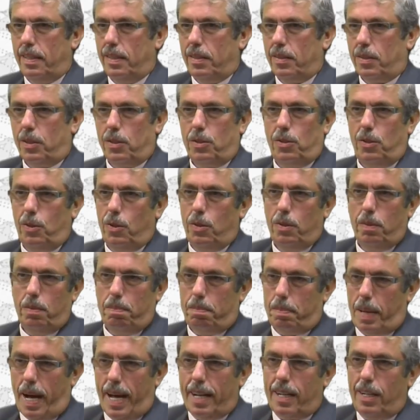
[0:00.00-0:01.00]
because
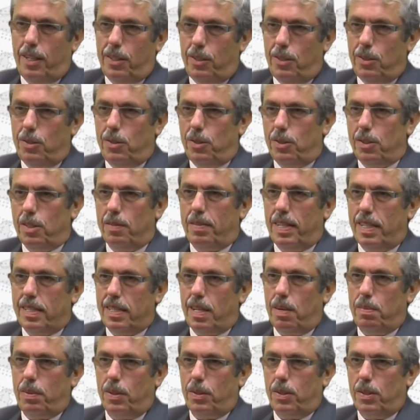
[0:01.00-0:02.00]
partly due to the
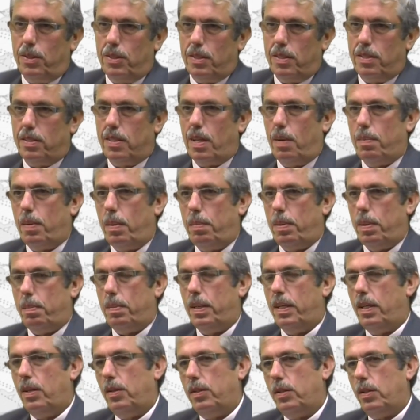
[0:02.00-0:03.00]
weather, because in summer
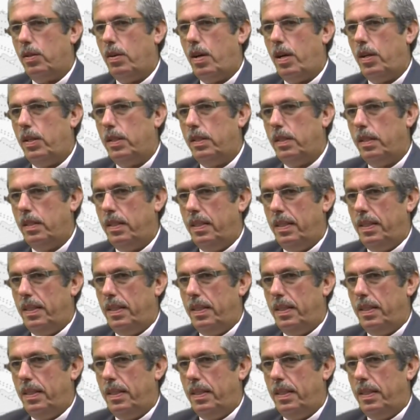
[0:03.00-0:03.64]
people don't go out.